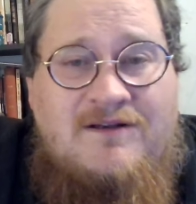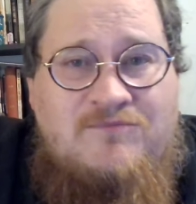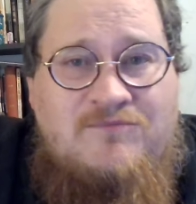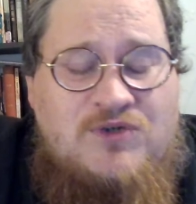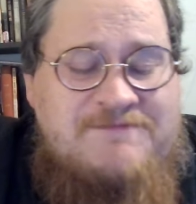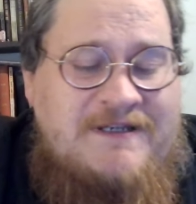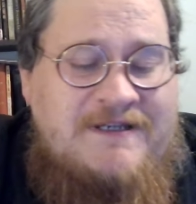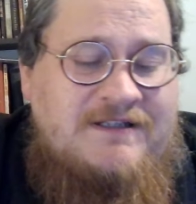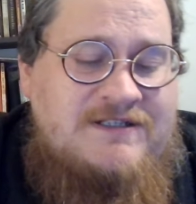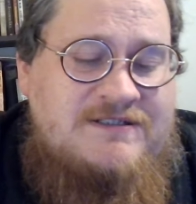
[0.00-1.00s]
More
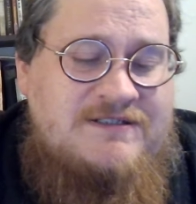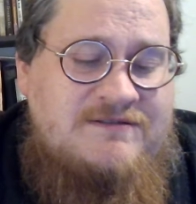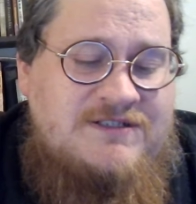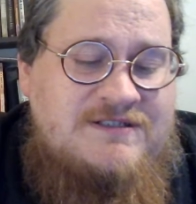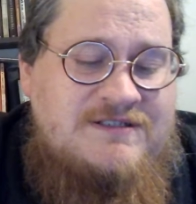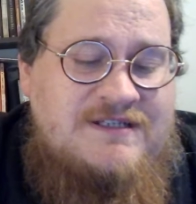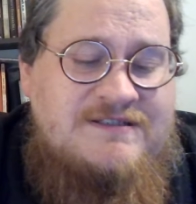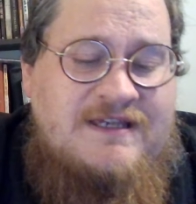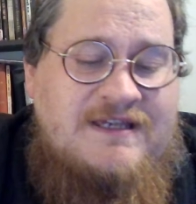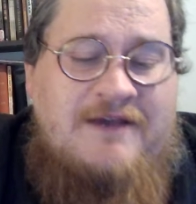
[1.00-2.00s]
speculation. She says
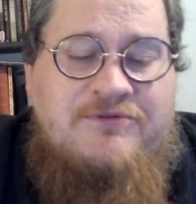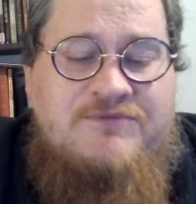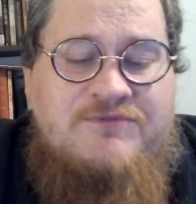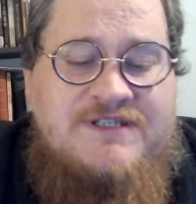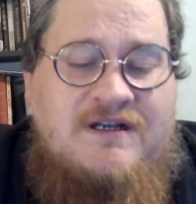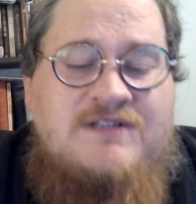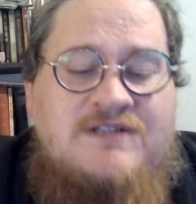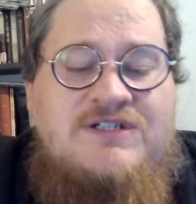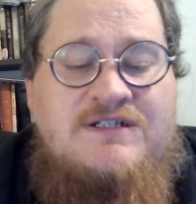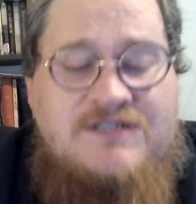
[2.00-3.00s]
that Catherine was a
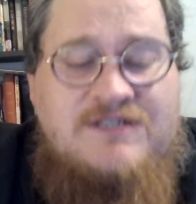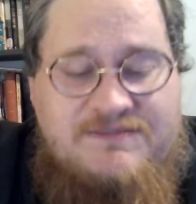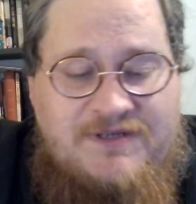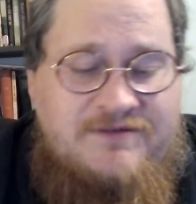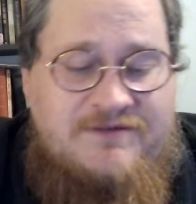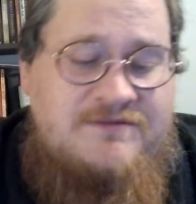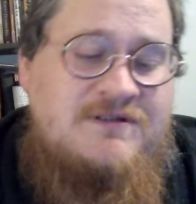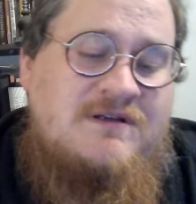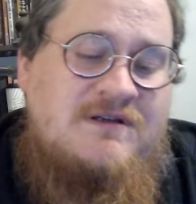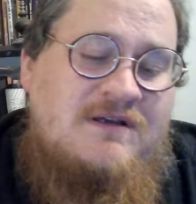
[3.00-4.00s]
conscientious mother
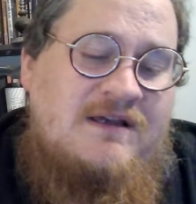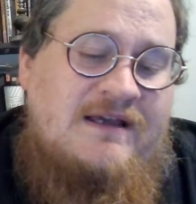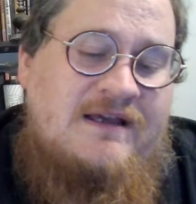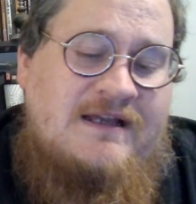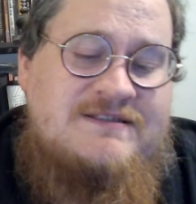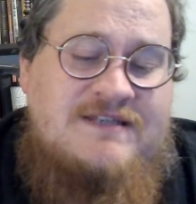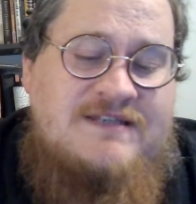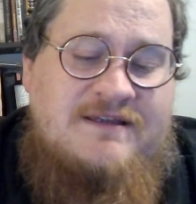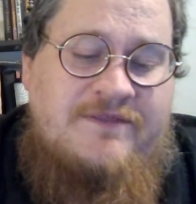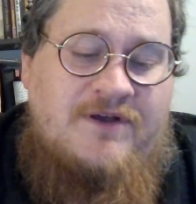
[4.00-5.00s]
and had
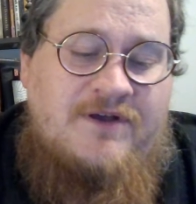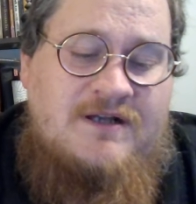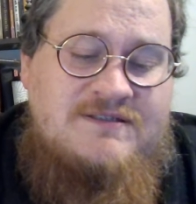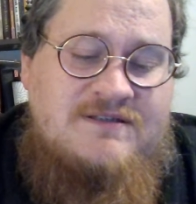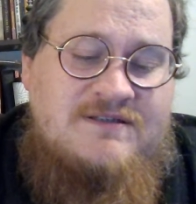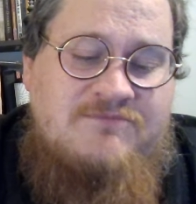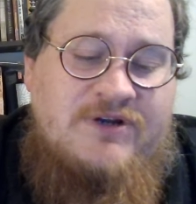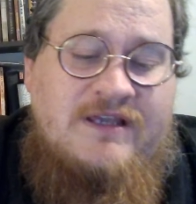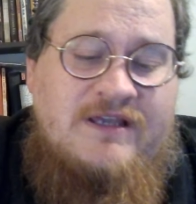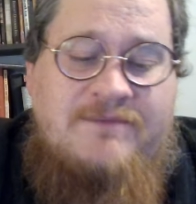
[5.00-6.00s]
second thoughts on
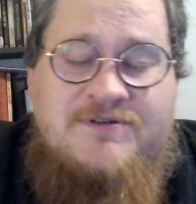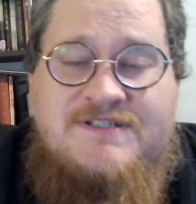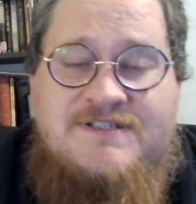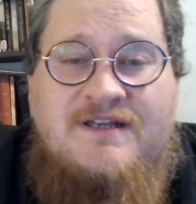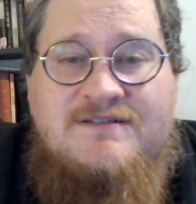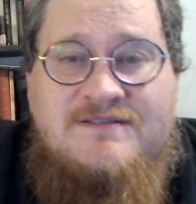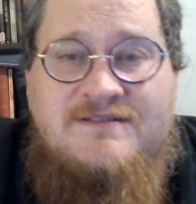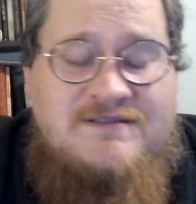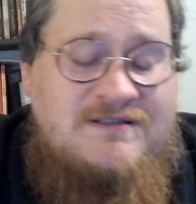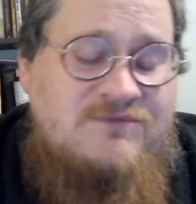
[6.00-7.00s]
bringing up her
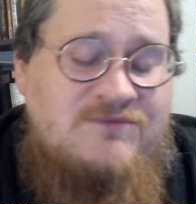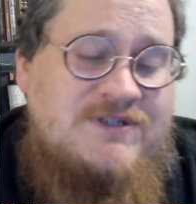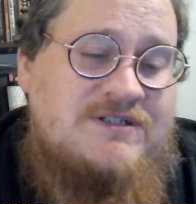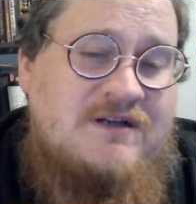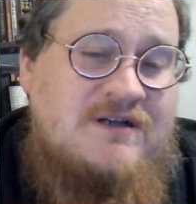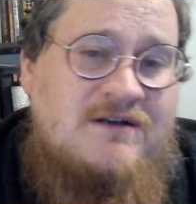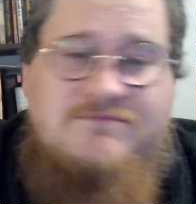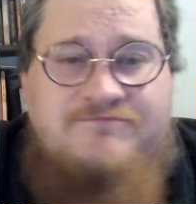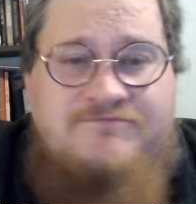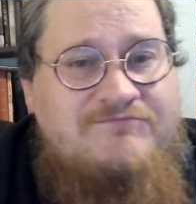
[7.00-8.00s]
sons in Wichita.
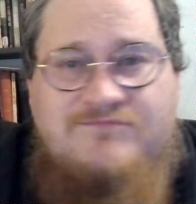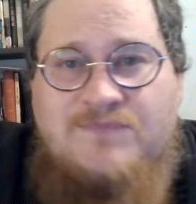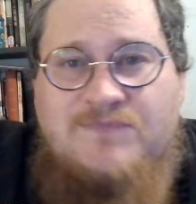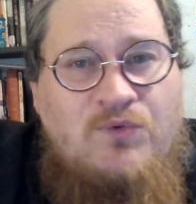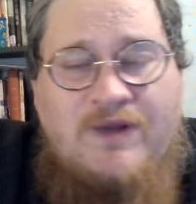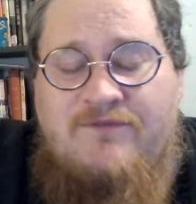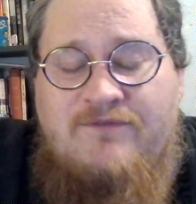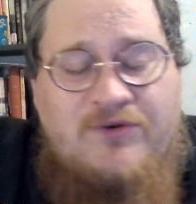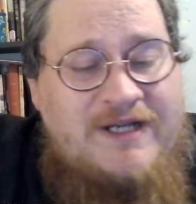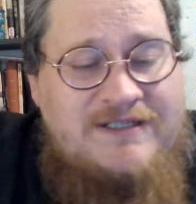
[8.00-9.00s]
We have
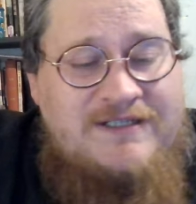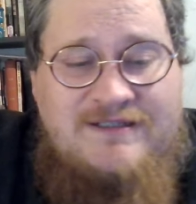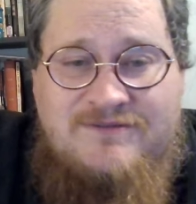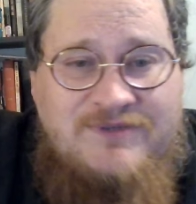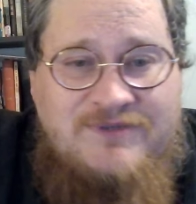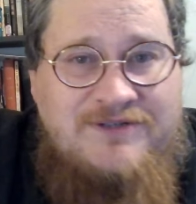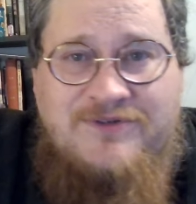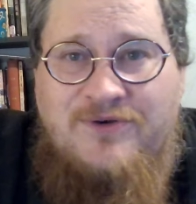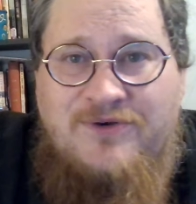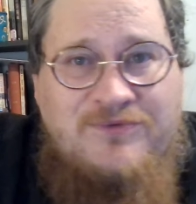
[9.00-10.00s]
no idea. We don't
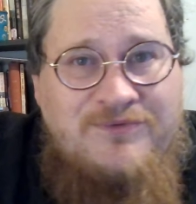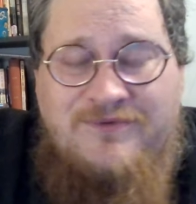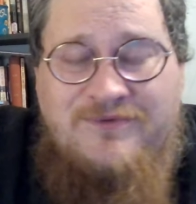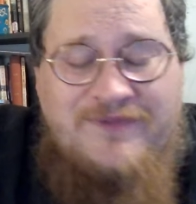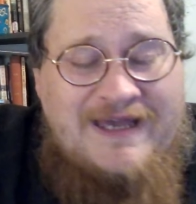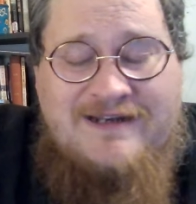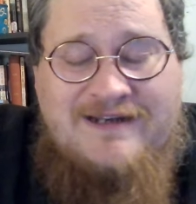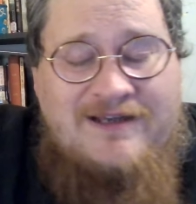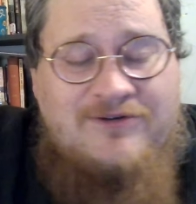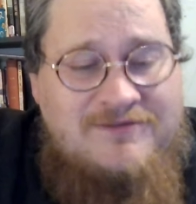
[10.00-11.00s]
know that
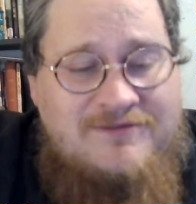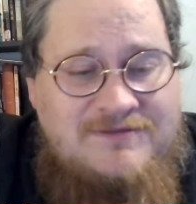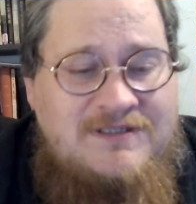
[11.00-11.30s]
at all.